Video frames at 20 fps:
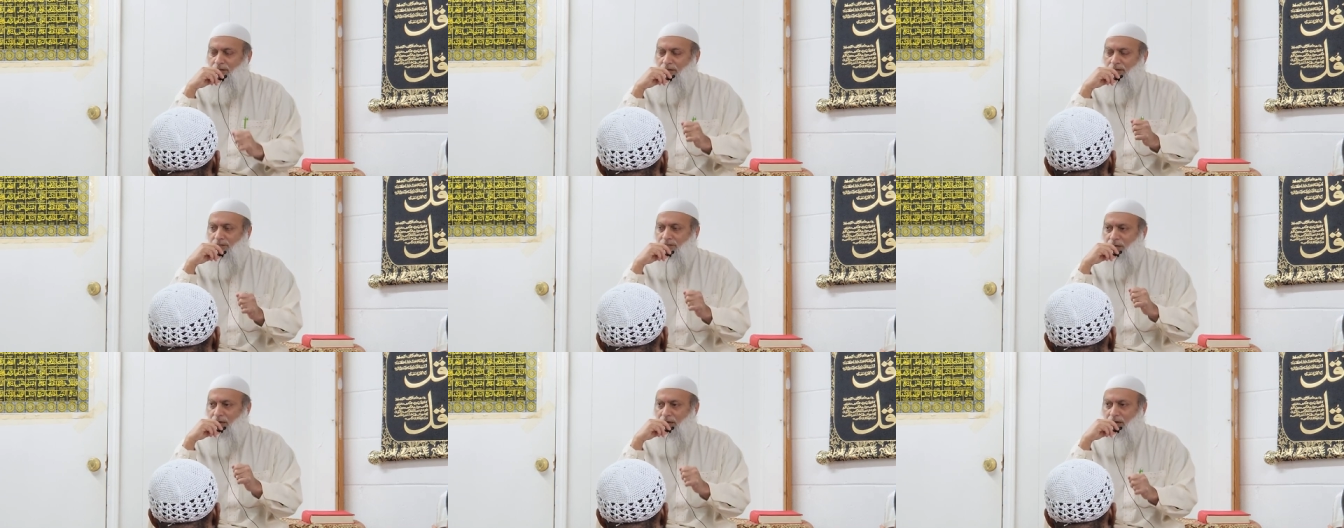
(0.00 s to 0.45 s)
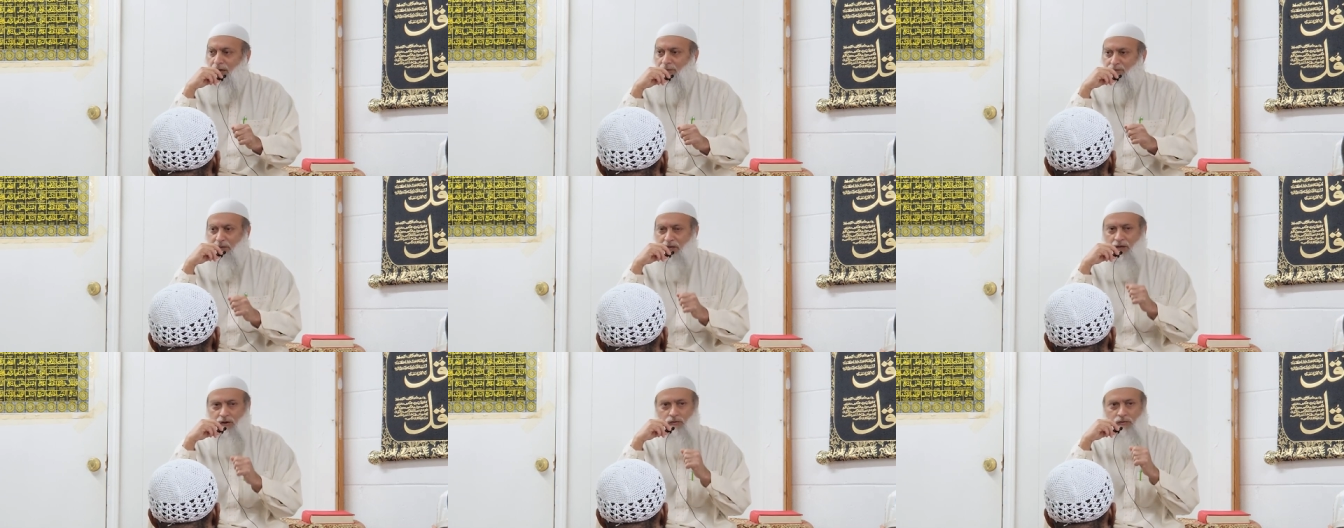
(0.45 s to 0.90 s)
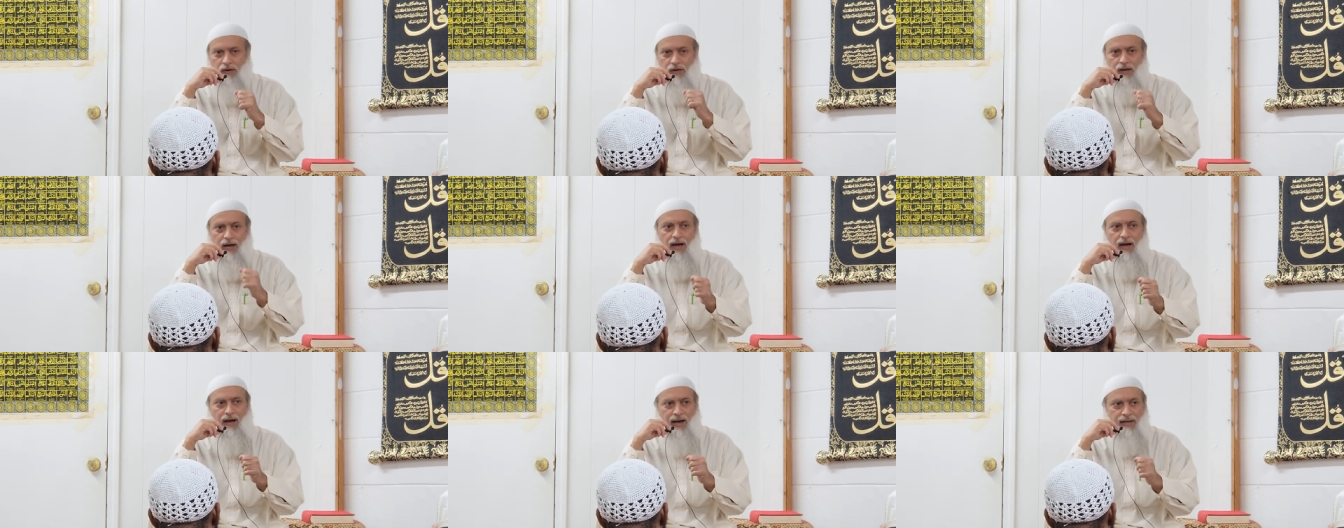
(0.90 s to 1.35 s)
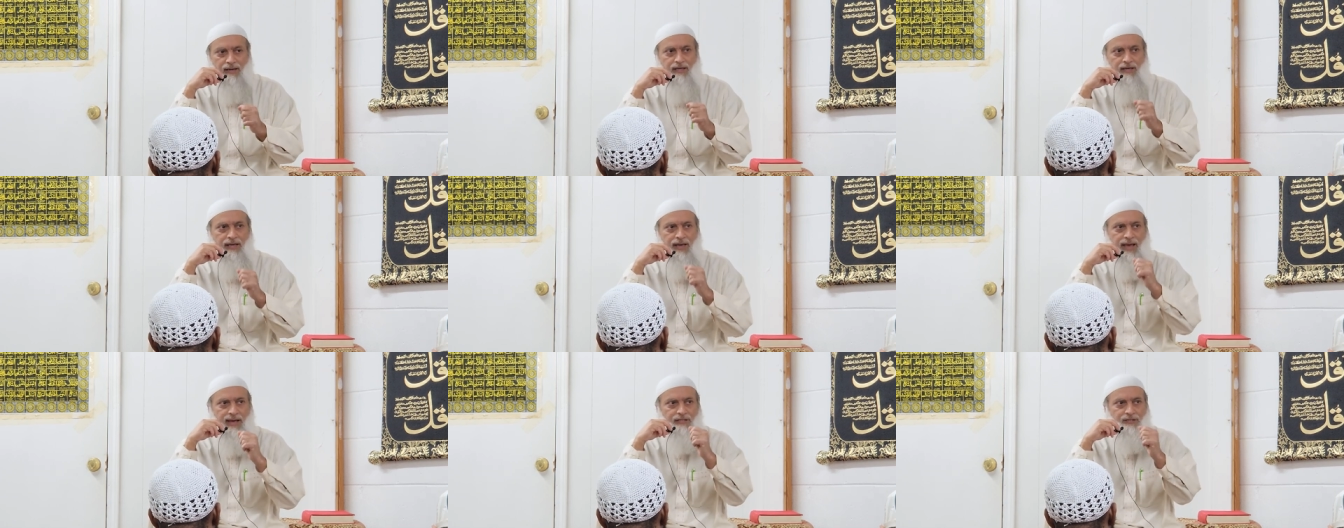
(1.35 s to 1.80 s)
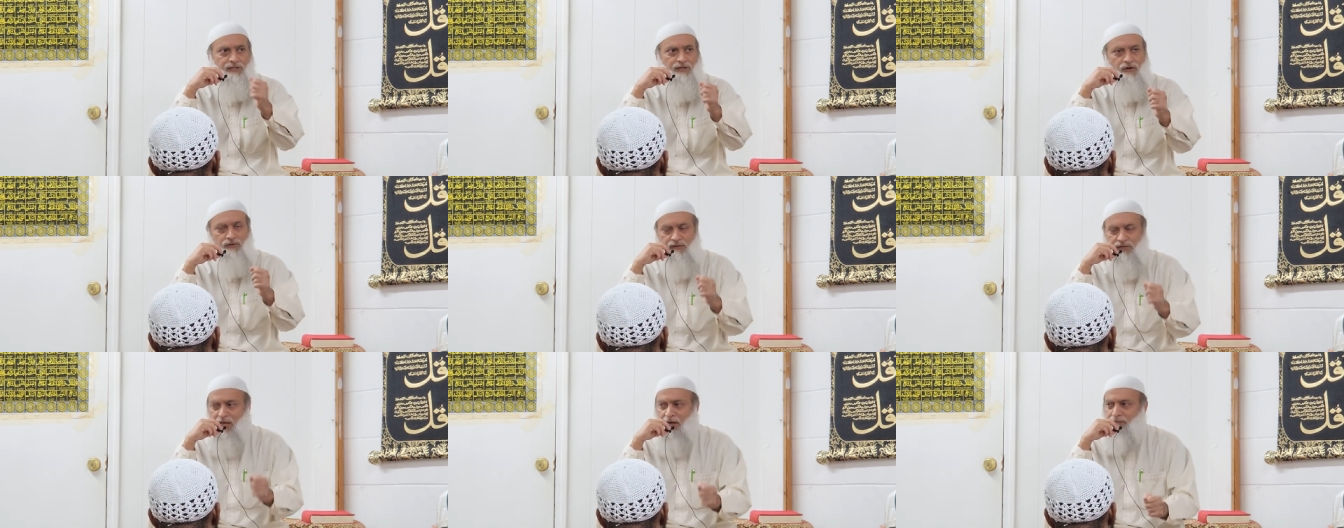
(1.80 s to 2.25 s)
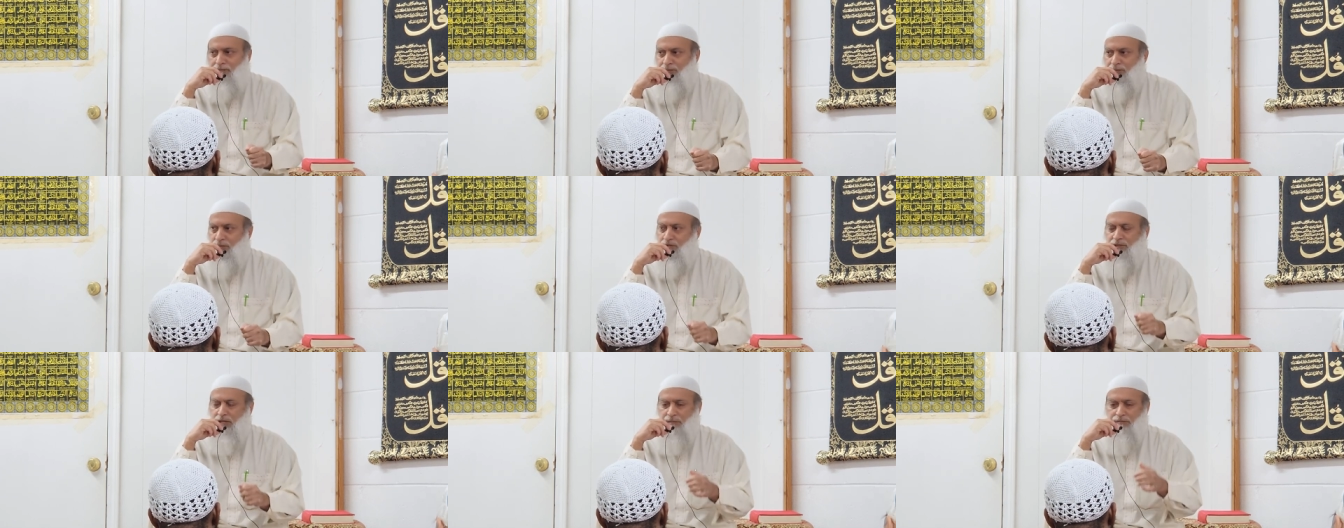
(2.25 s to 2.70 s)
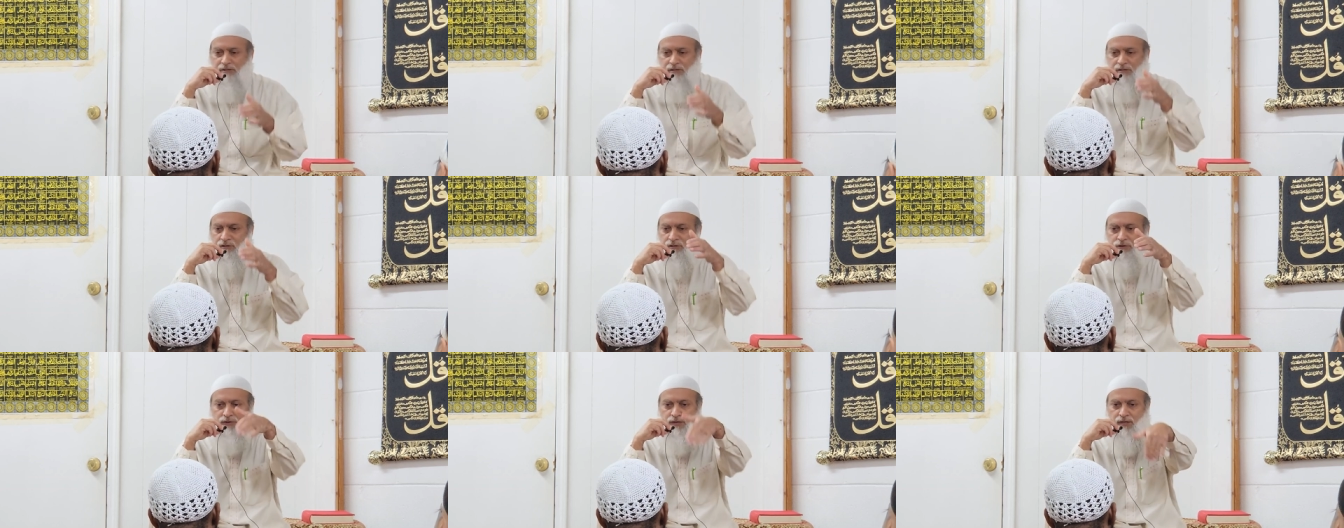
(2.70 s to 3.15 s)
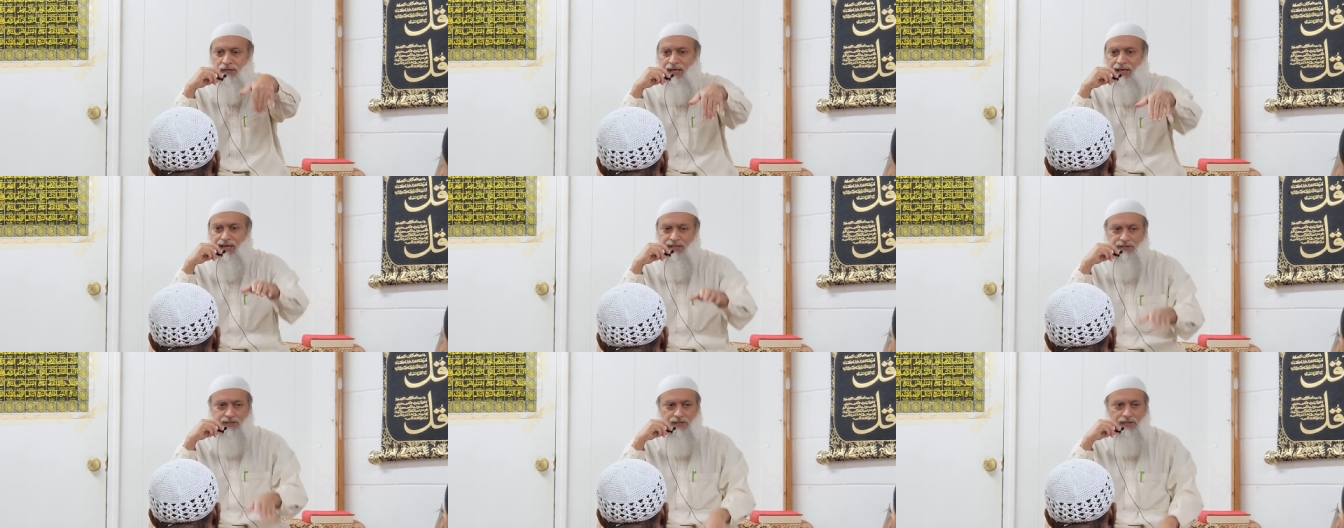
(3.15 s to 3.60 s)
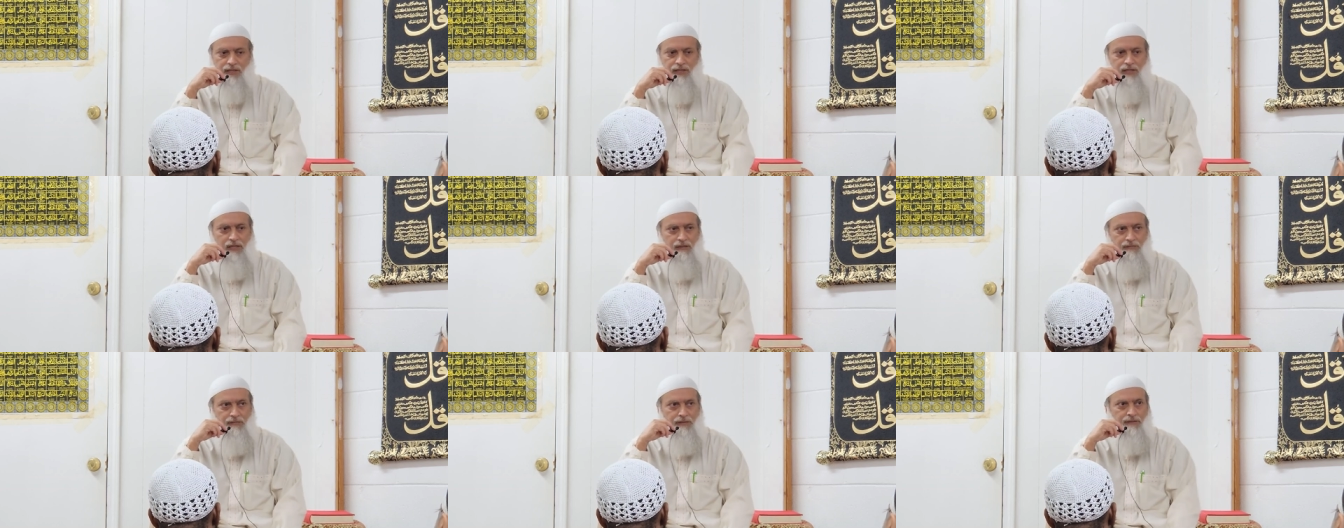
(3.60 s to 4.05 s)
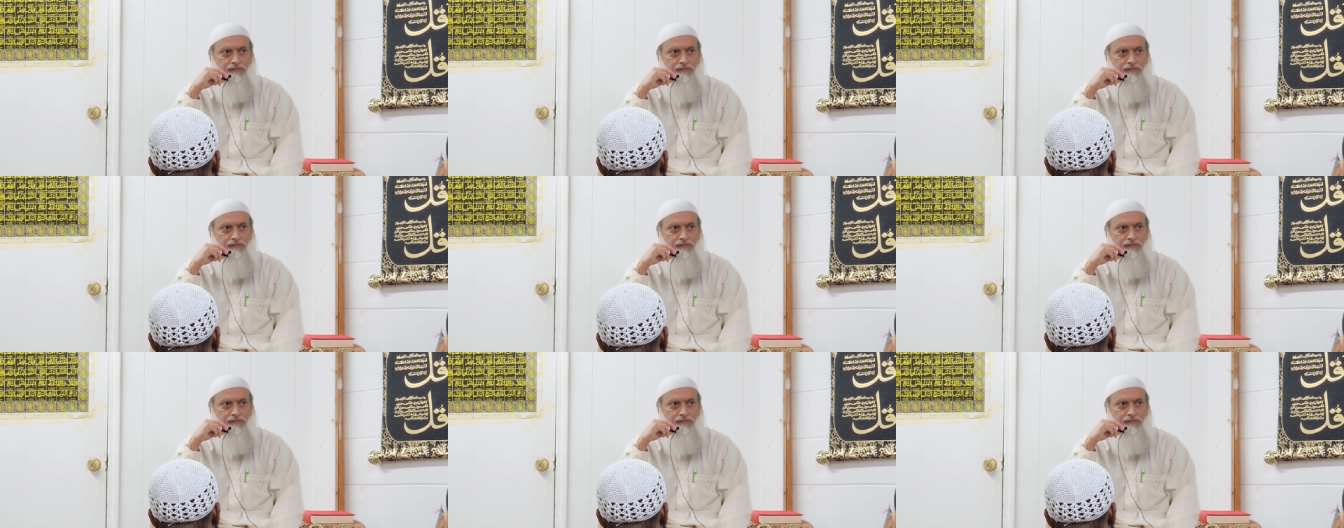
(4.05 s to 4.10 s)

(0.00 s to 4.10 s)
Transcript: the Dajjal being one-eyed, he has no depth perception, so he can't see deep.